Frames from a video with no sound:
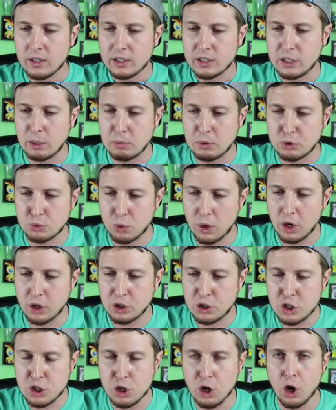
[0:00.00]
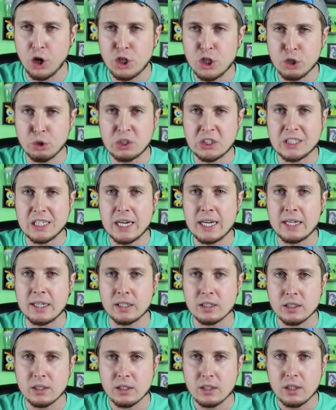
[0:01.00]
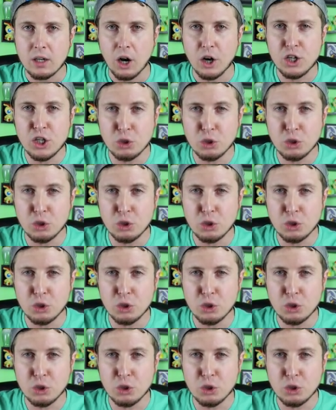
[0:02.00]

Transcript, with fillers: Something's wrong. You, are you seeing, are